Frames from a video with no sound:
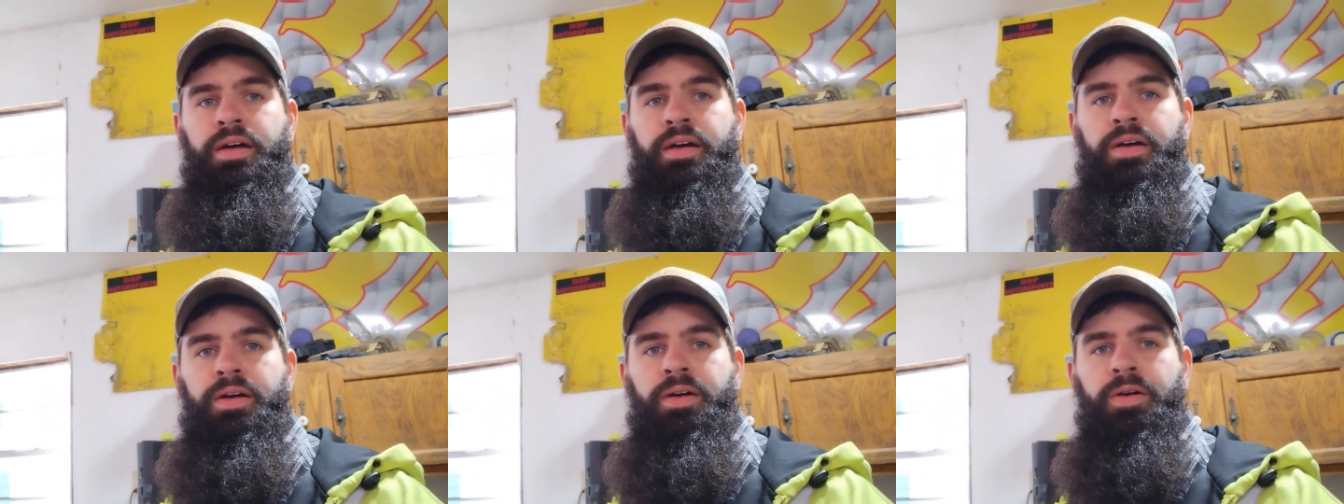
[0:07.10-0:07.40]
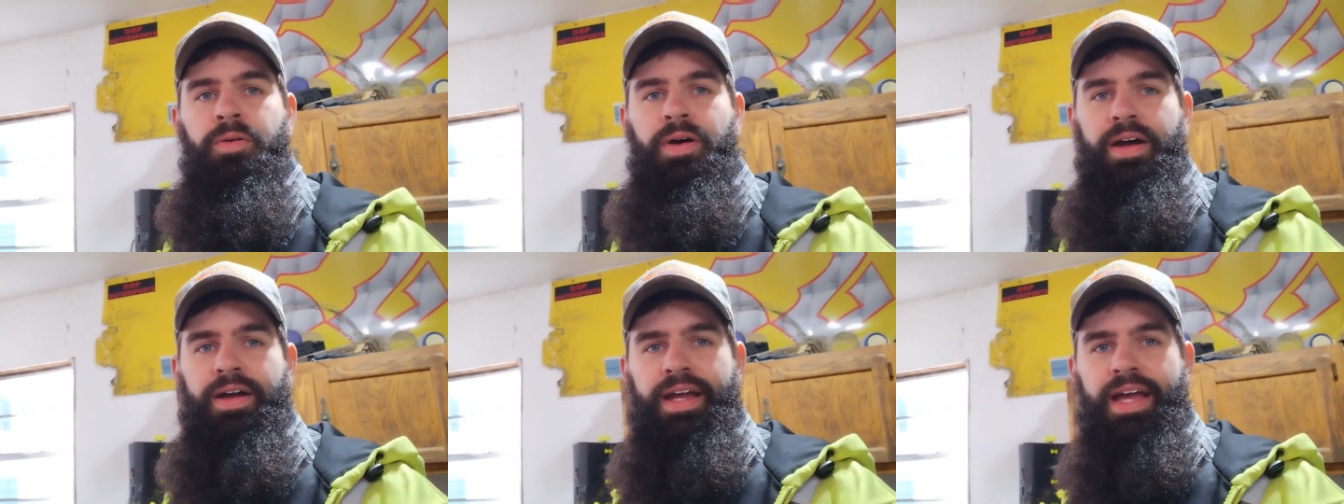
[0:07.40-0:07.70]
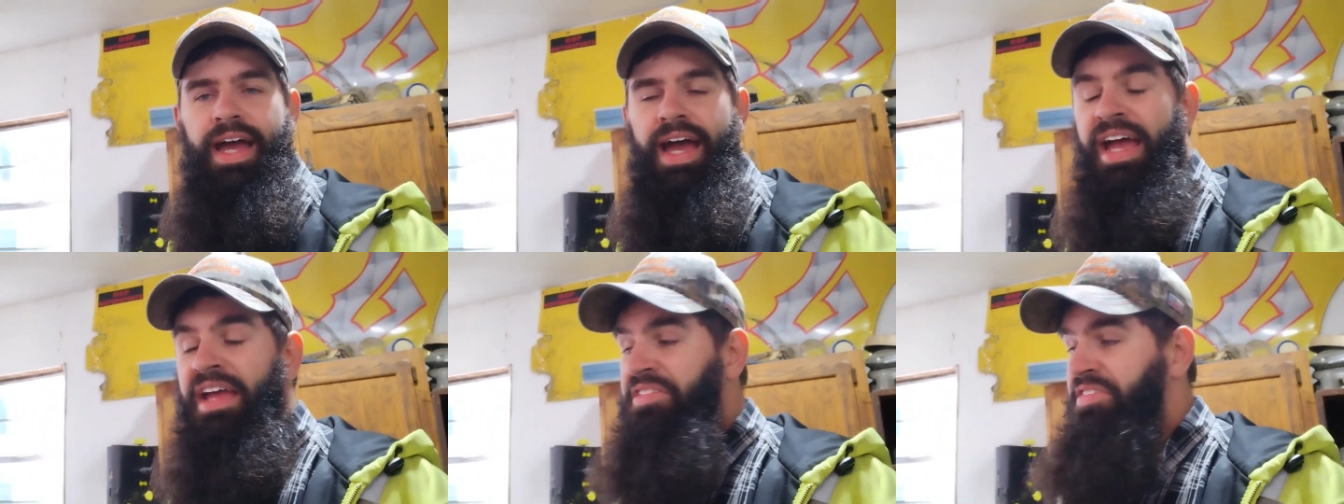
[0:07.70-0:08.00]
Well,
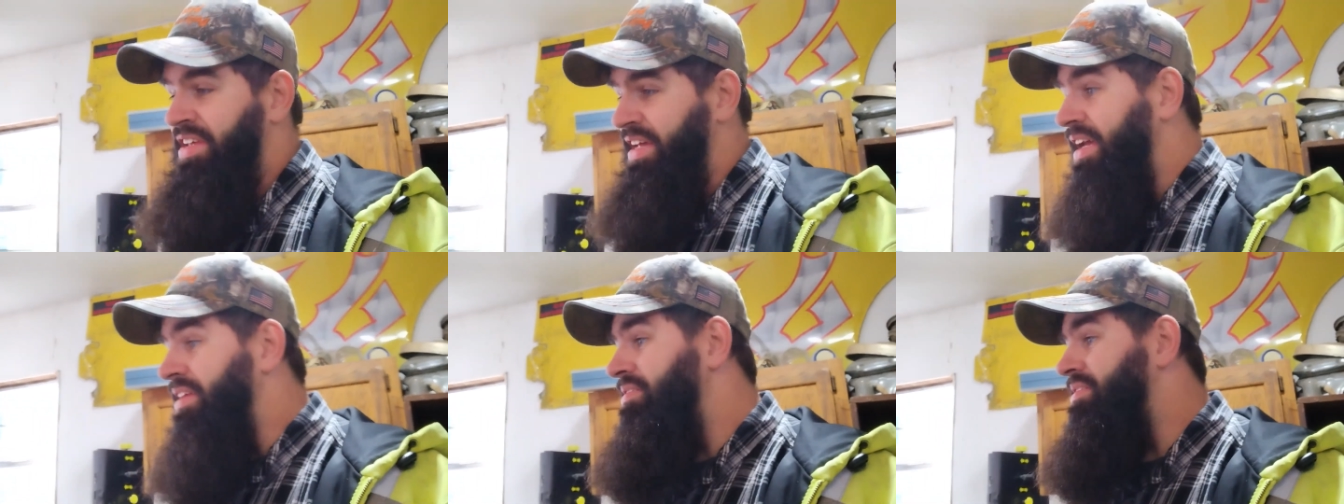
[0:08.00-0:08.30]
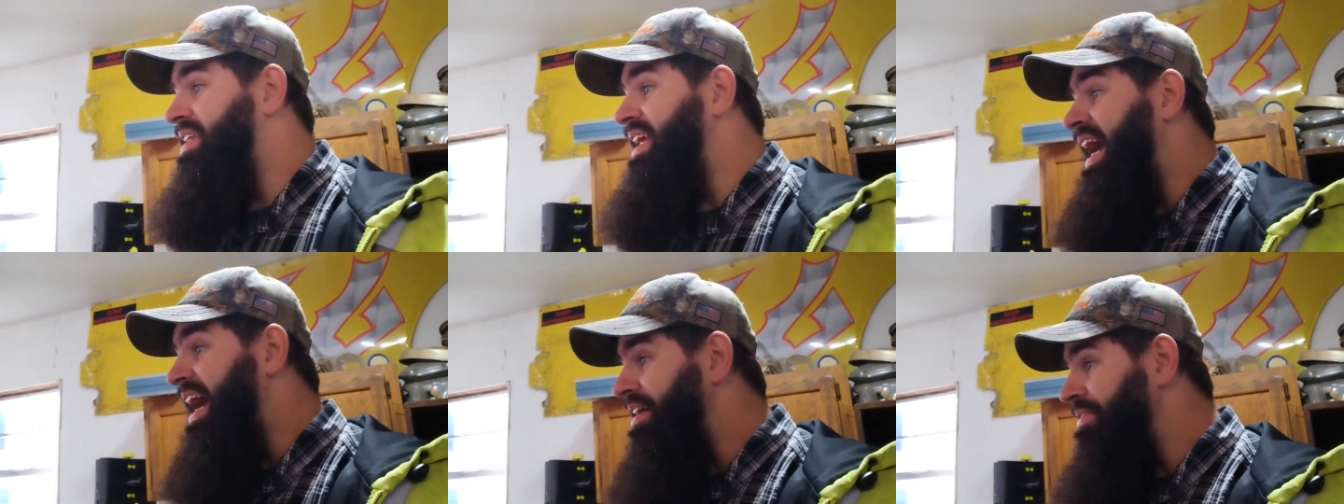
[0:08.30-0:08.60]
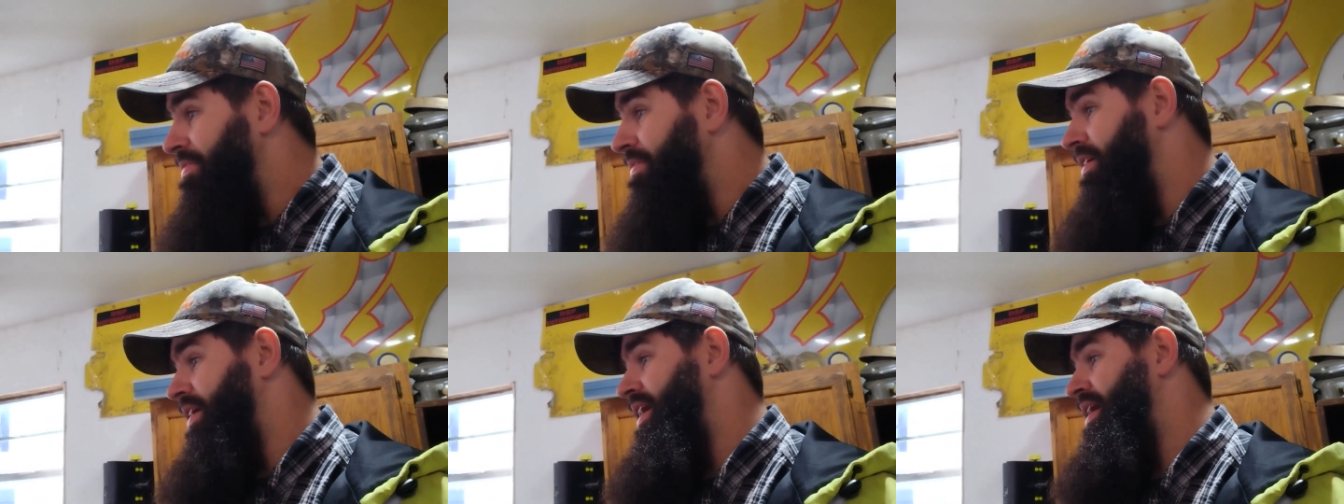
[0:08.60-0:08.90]
guys, it's
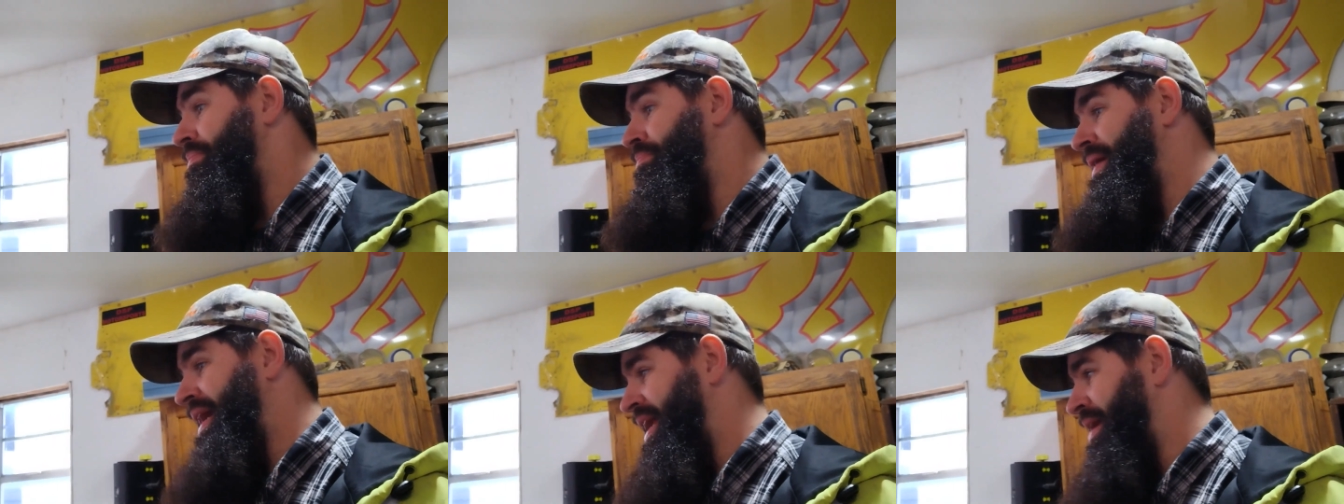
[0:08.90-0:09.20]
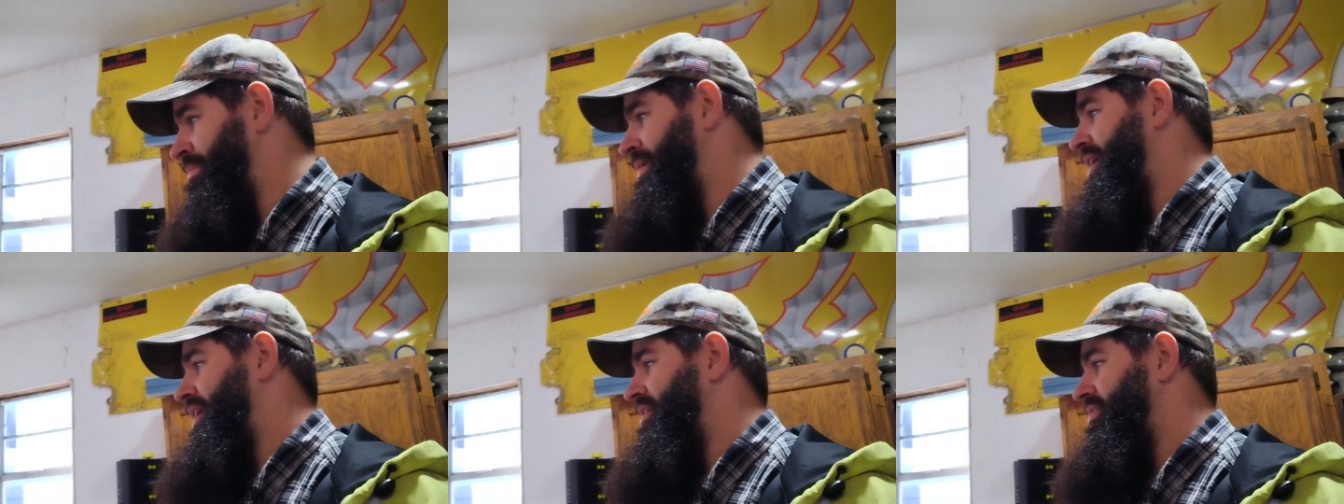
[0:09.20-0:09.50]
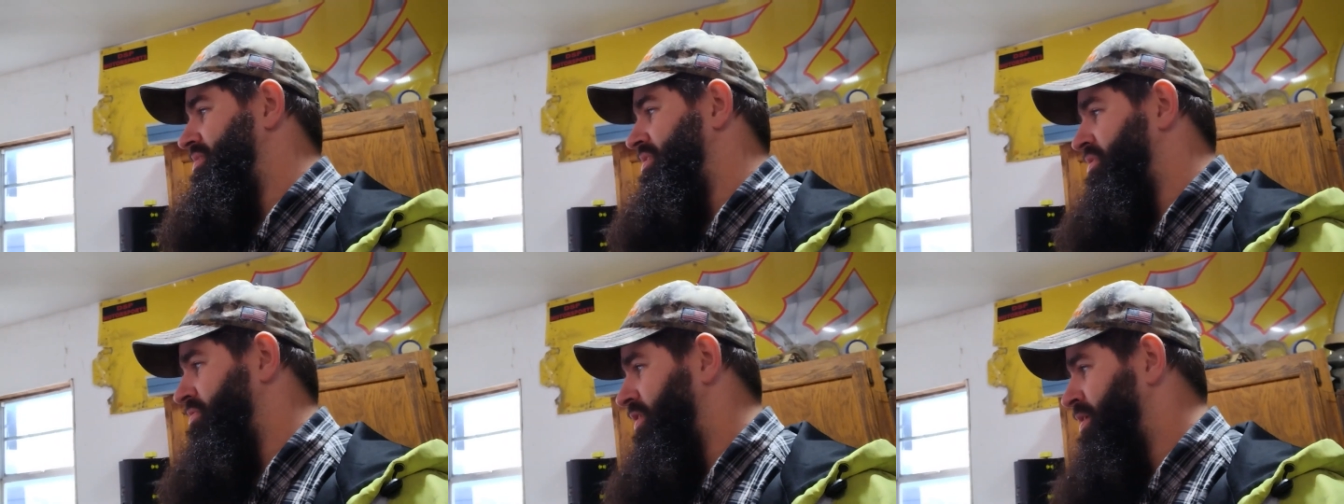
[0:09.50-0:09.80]
definitely been a minute
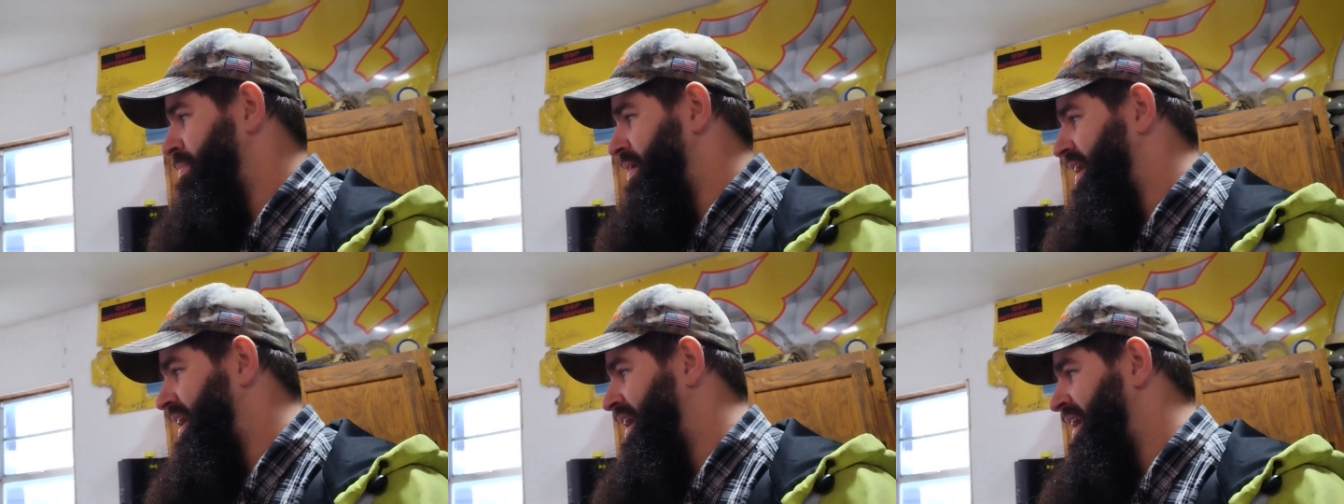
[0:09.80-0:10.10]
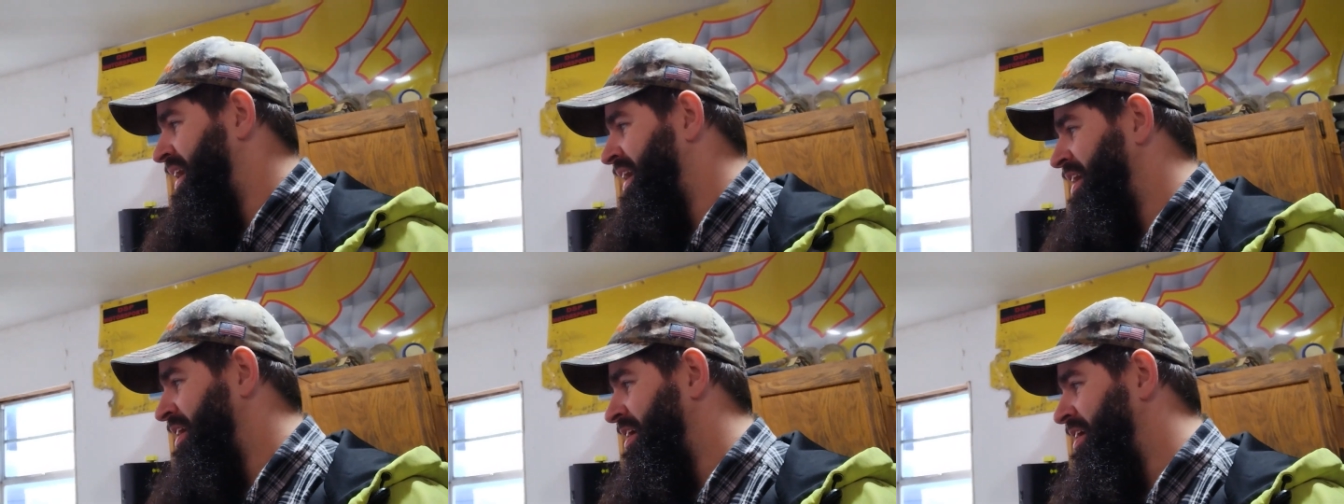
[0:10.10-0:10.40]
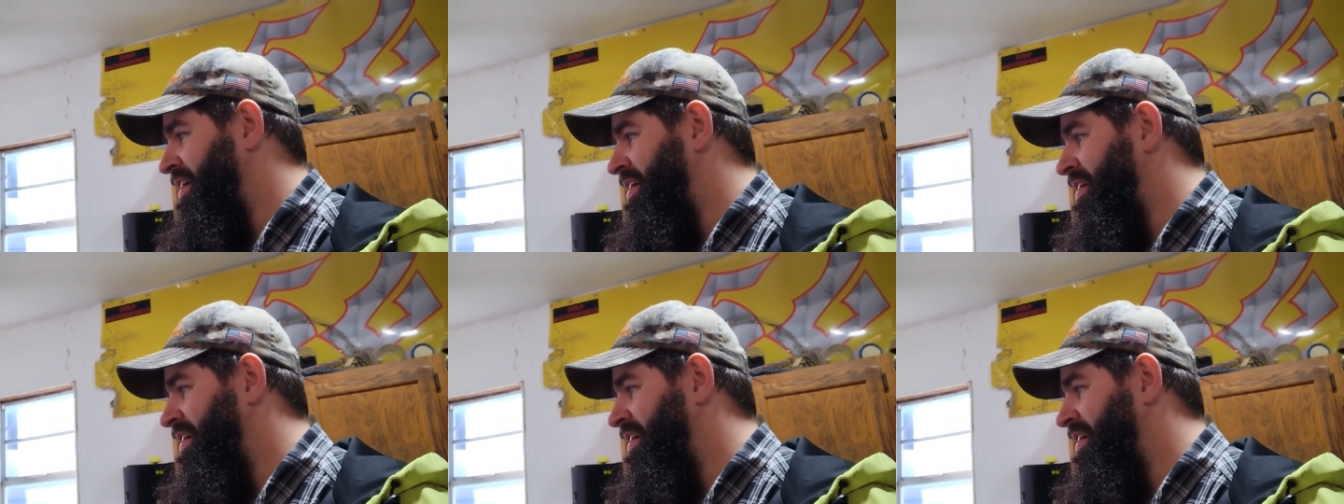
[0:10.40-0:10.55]
since we've been out here